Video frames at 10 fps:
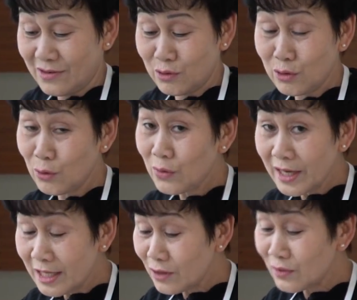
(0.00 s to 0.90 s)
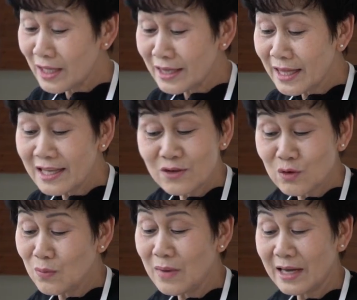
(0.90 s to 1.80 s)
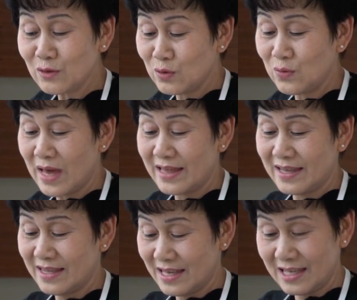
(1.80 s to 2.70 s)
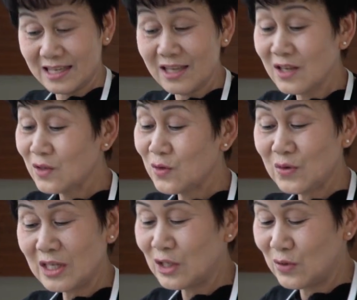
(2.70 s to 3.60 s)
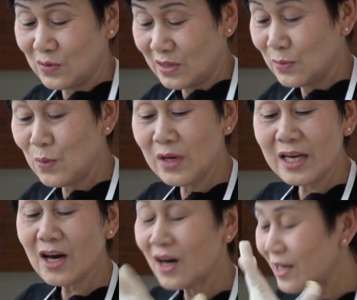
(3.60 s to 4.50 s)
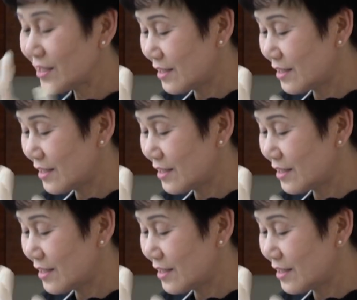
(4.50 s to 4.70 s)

You cooking, you need this, you don't mind to do everything. You can do. Put it on.